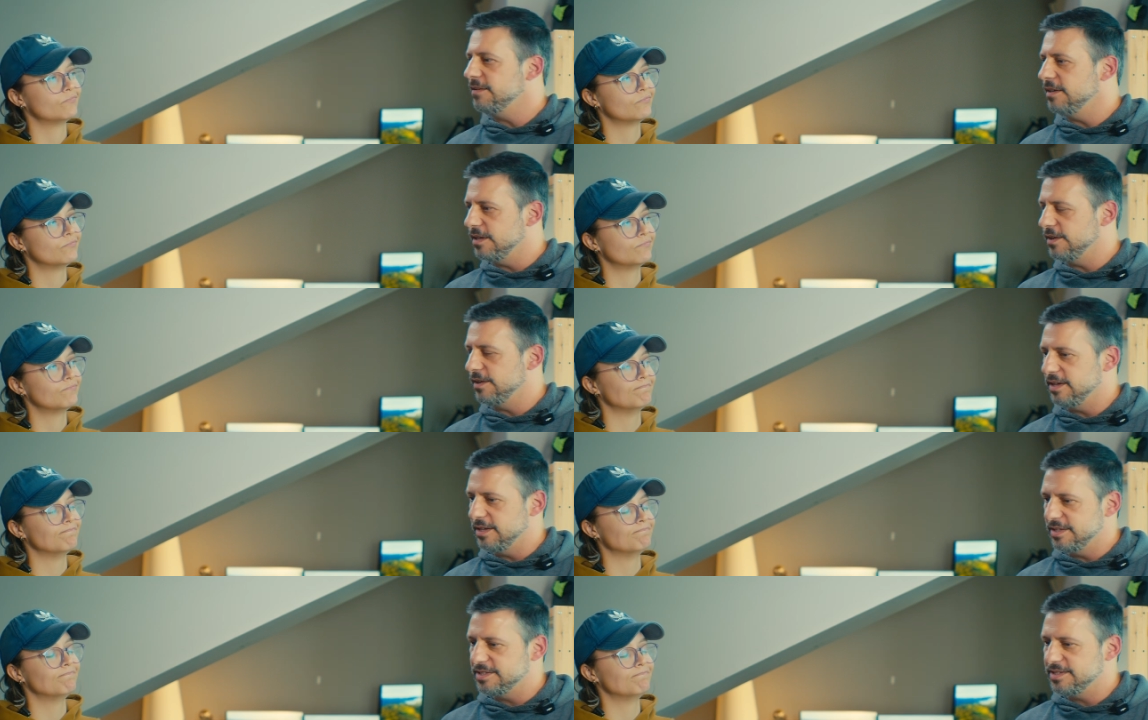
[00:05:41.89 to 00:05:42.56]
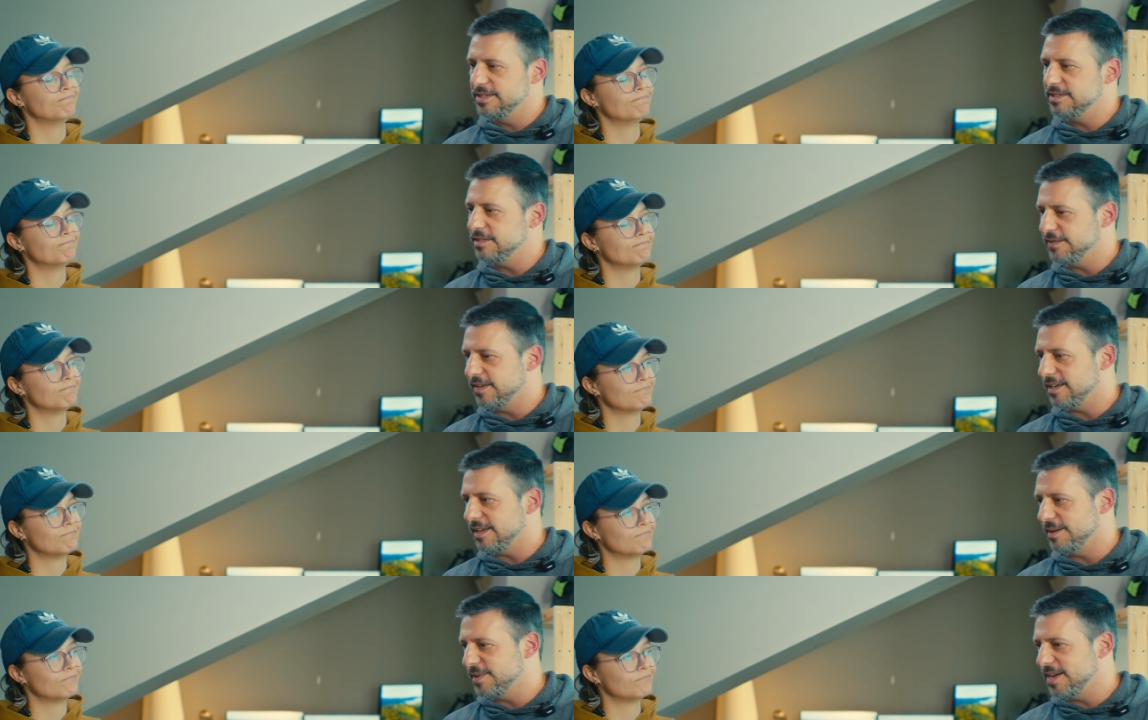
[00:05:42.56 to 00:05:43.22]
Speaker 1: You know, mm-hmm. in hmm. the sense of
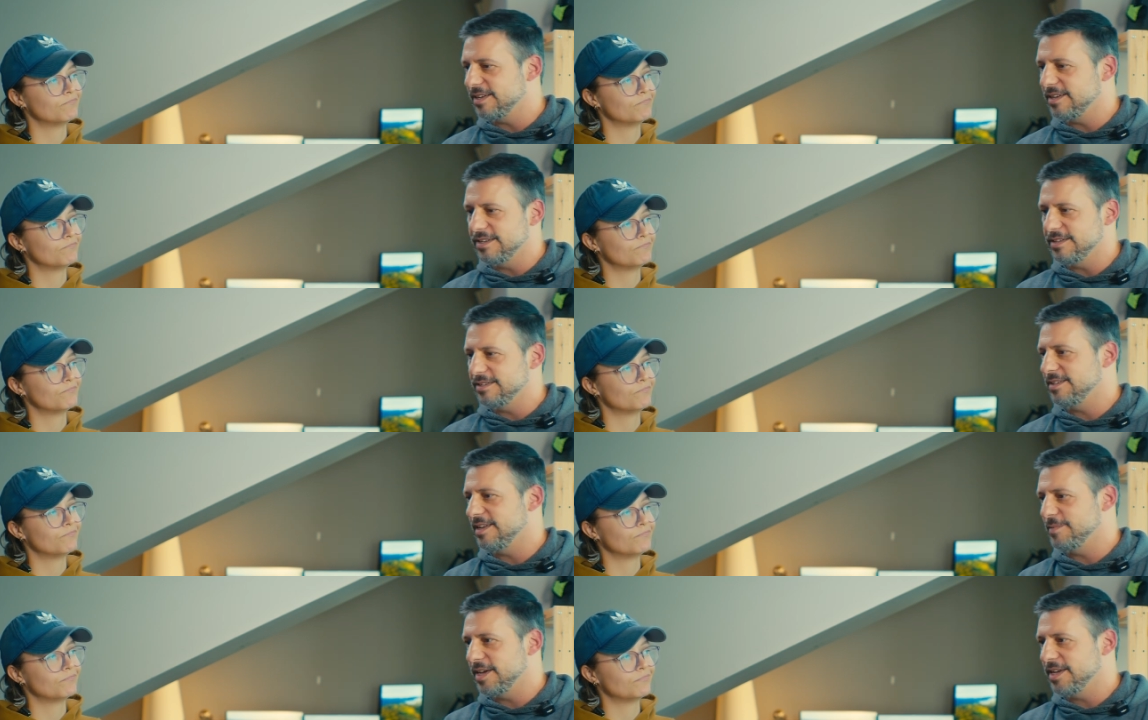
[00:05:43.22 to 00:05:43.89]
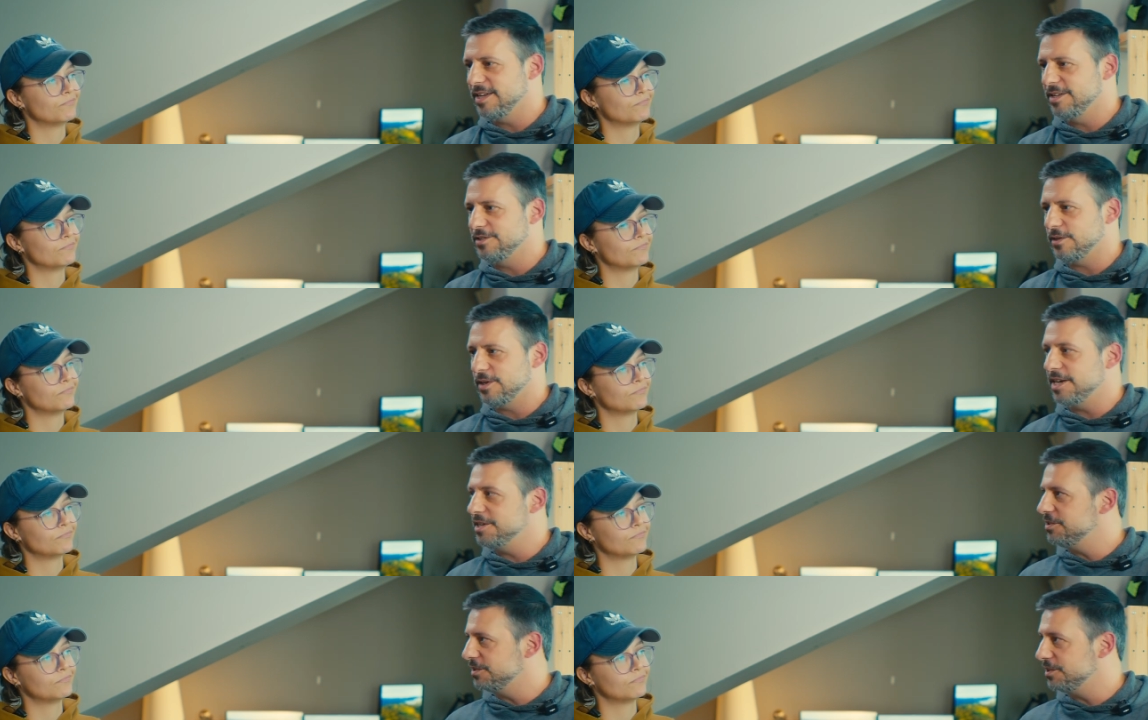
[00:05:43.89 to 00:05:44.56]
like, I'm not going to say my kids are
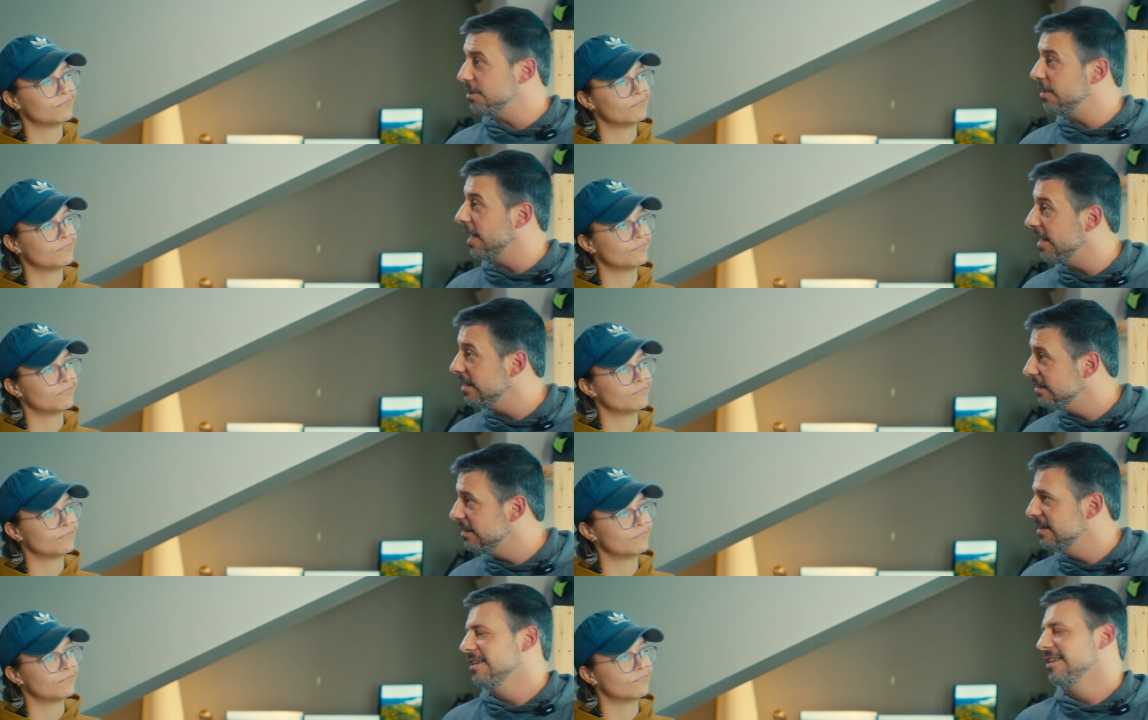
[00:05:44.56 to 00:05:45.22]
angels or not.